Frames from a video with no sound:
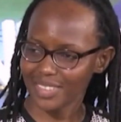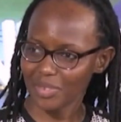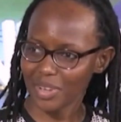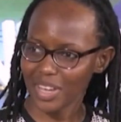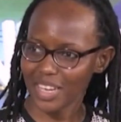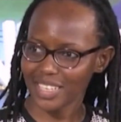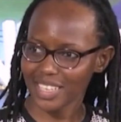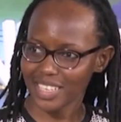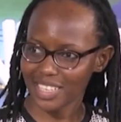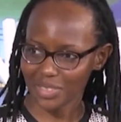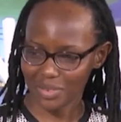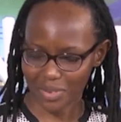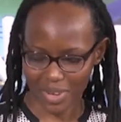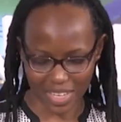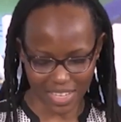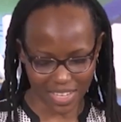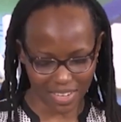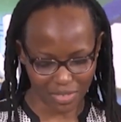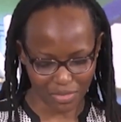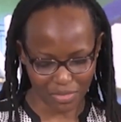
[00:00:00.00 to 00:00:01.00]
We are just
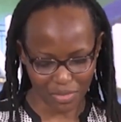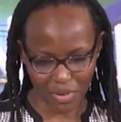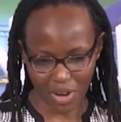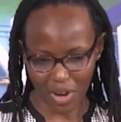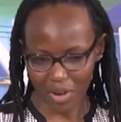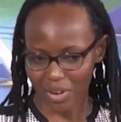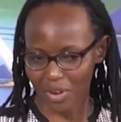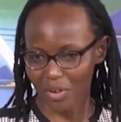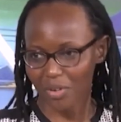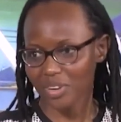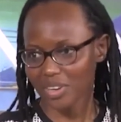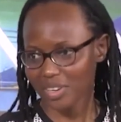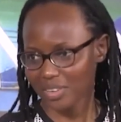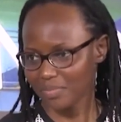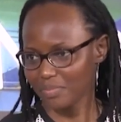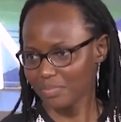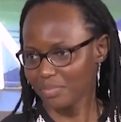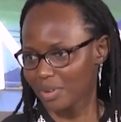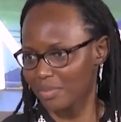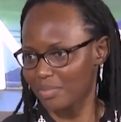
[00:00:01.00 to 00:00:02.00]
working for our
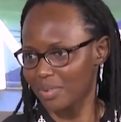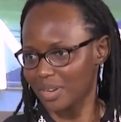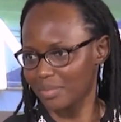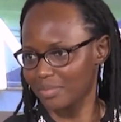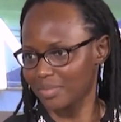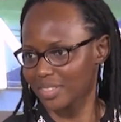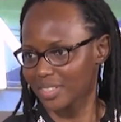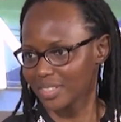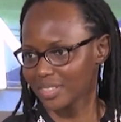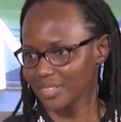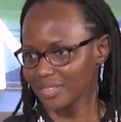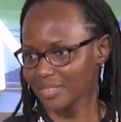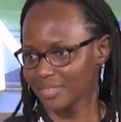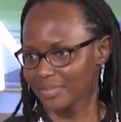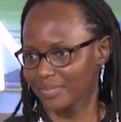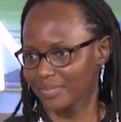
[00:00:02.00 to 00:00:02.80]
own problems.